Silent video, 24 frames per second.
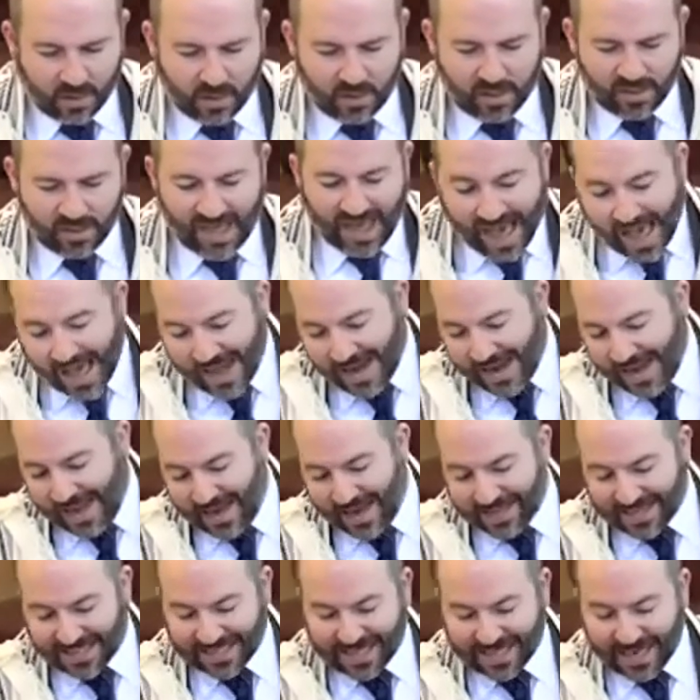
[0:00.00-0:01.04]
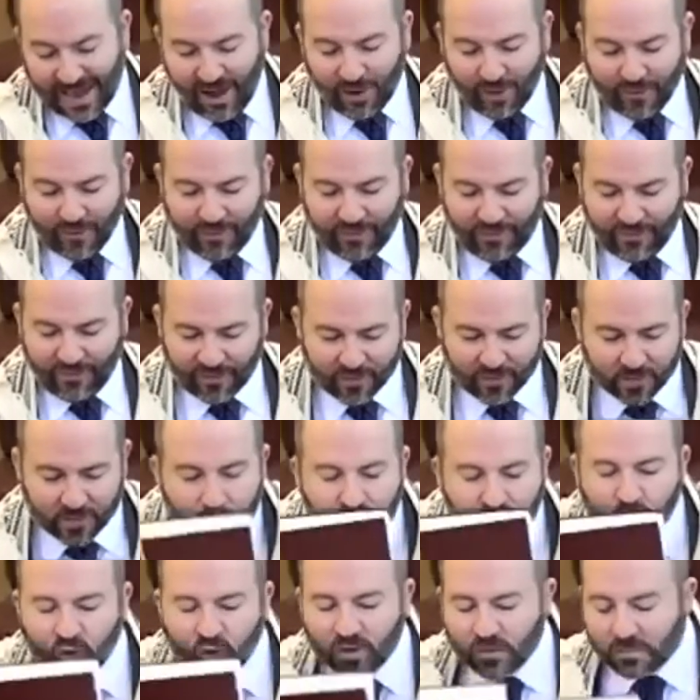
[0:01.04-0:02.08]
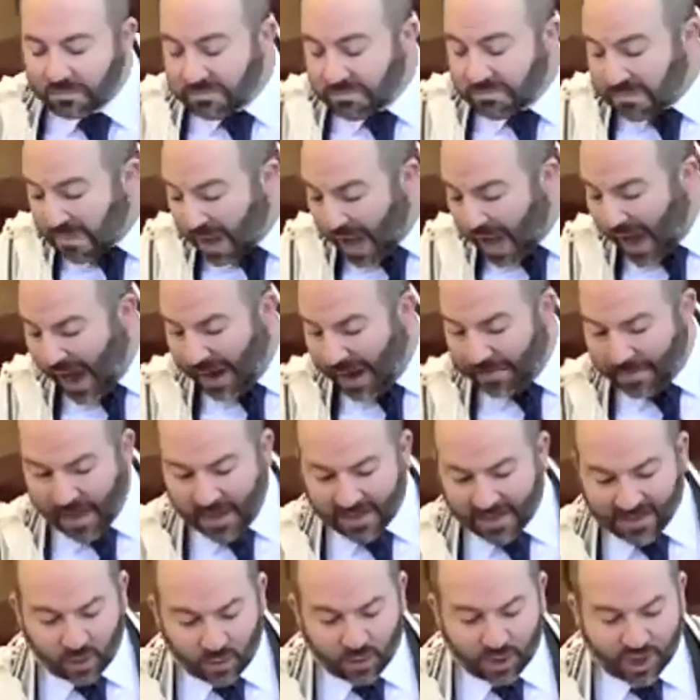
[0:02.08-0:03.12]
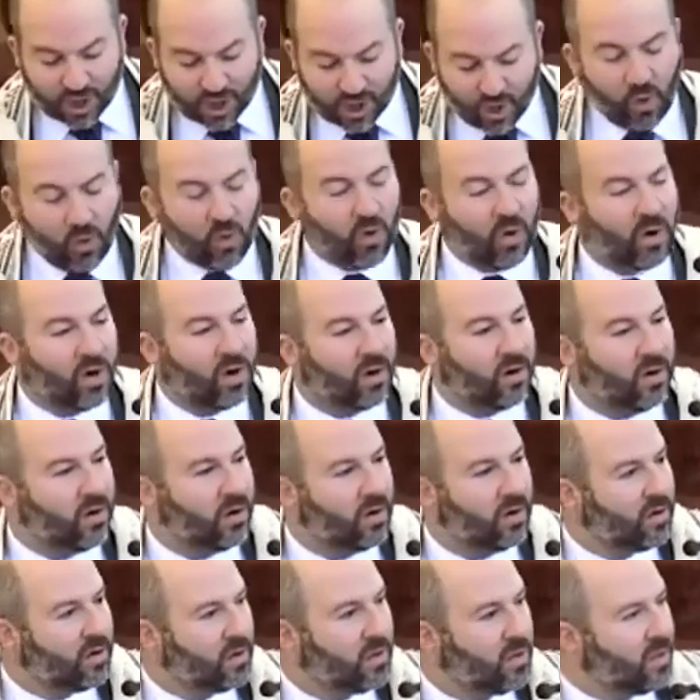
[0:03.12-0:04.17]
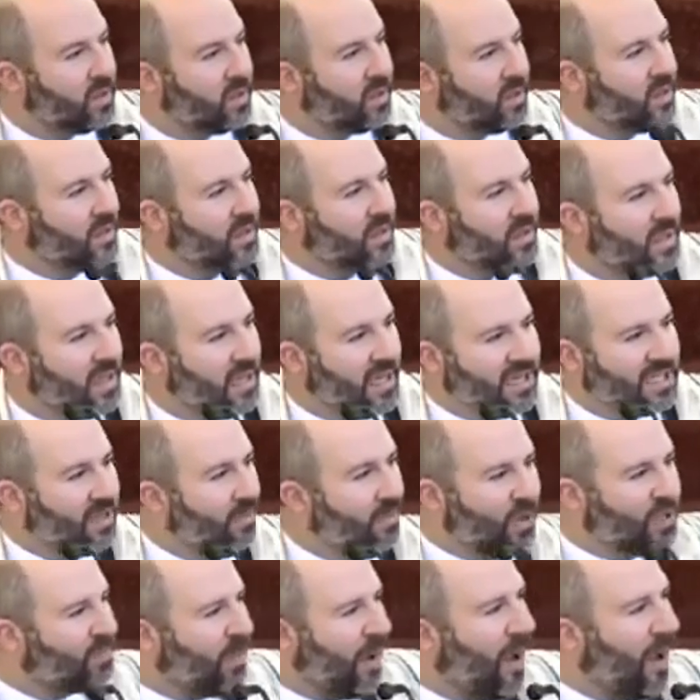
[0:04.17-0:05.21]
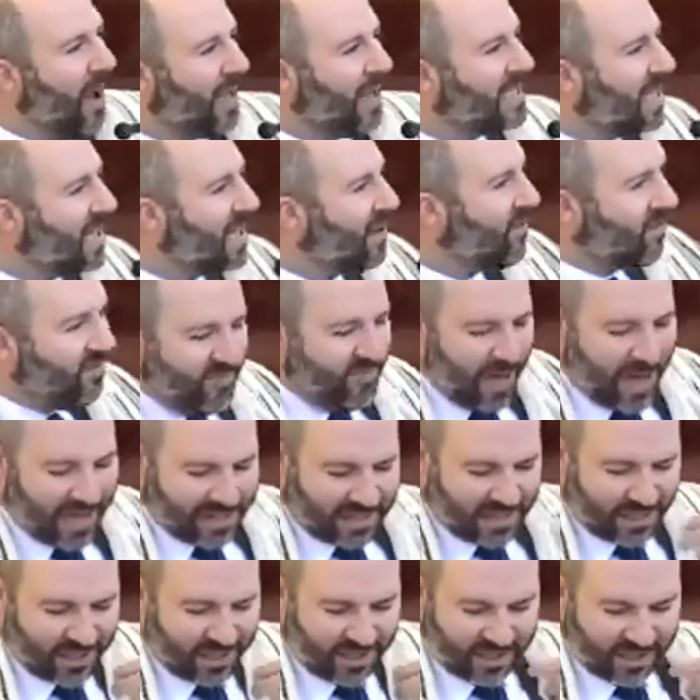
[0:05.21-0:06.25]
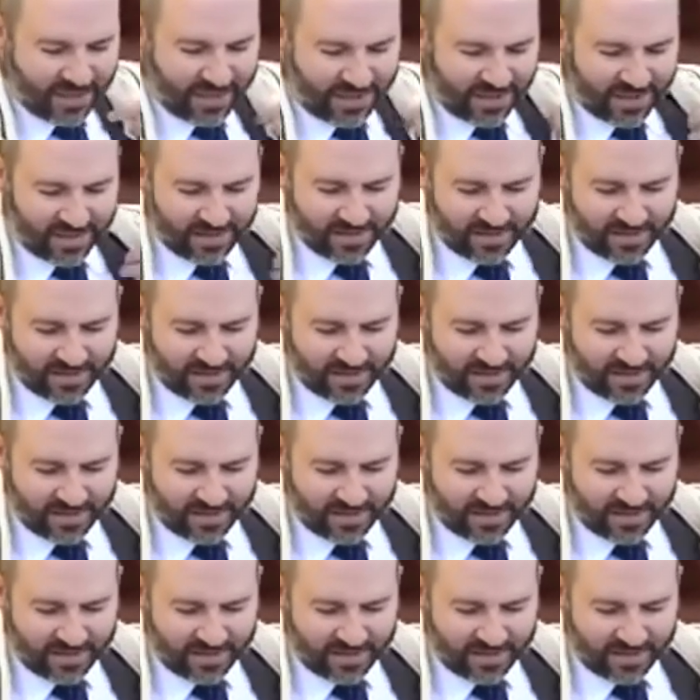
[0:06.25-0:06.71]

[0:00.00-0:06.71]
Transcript: That in itself, I'm not so sure, is the most positive of messages.